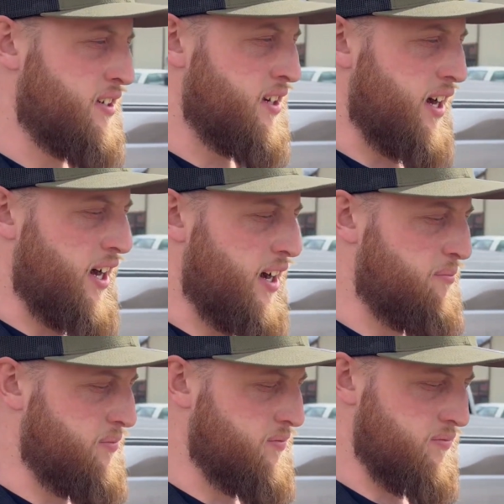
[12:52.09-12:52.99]

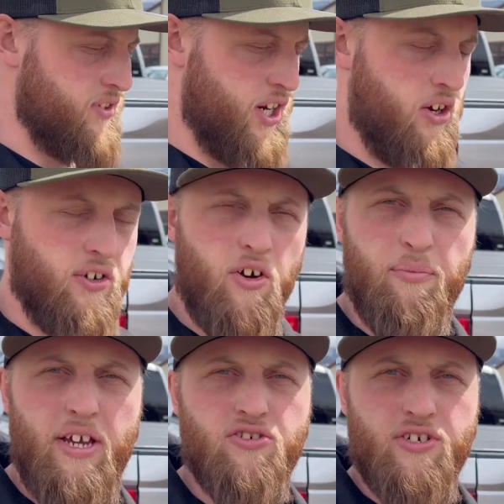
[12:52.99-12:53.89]
You know, no
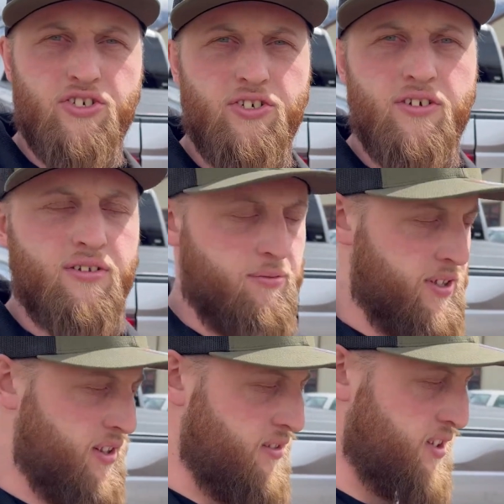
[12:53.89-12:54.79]
major issues with
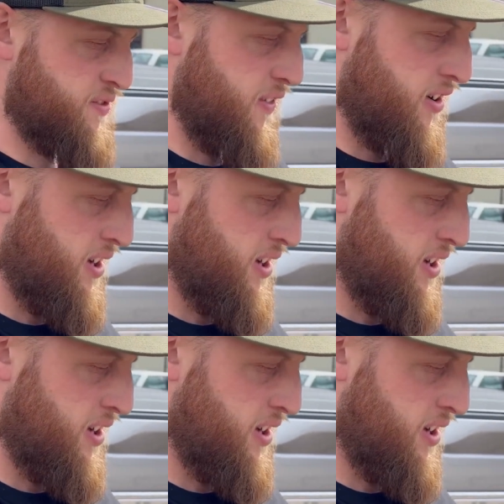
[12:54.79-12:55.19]
as far